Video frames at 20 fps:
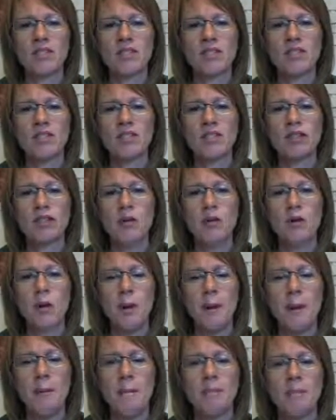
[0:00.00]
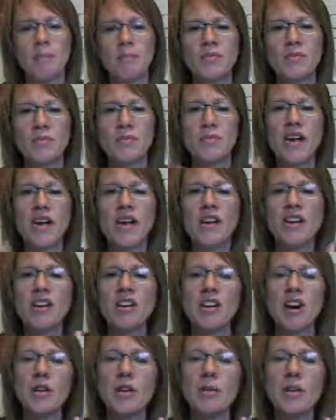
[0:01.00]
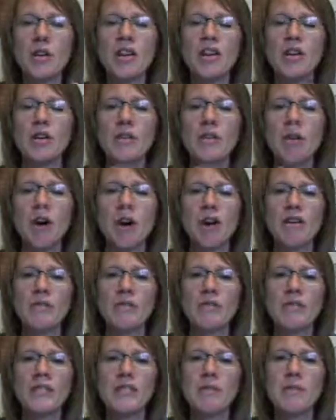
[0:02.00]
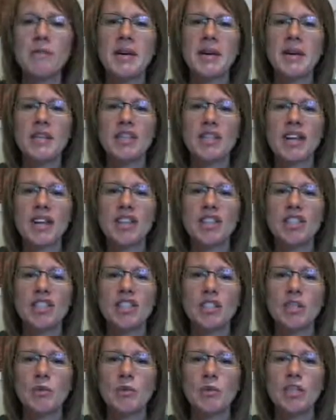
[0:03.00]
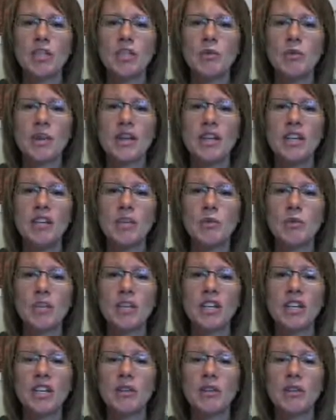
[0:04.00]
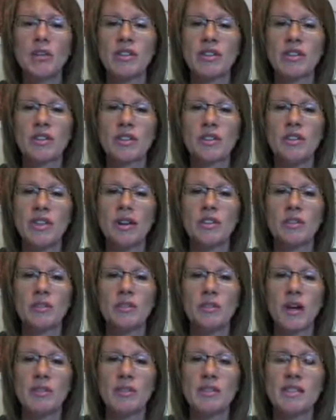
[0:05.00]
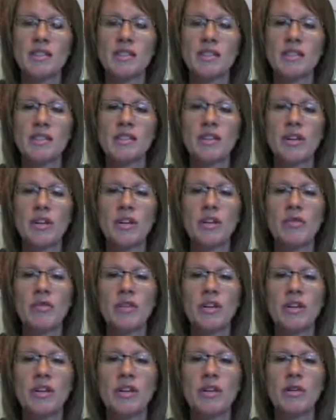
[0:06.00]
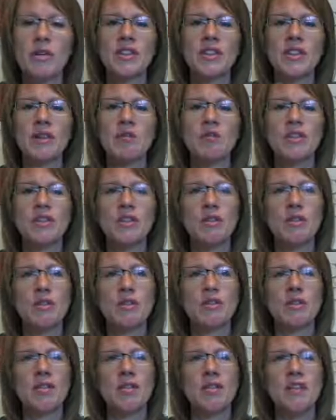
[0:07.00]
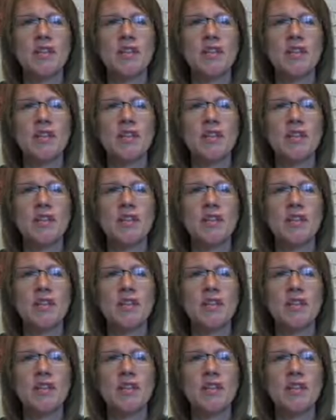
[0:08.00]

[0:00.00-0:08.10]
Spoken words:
So depending on where you are, really pay attention to which way you're working with these false premises. Are you working with them to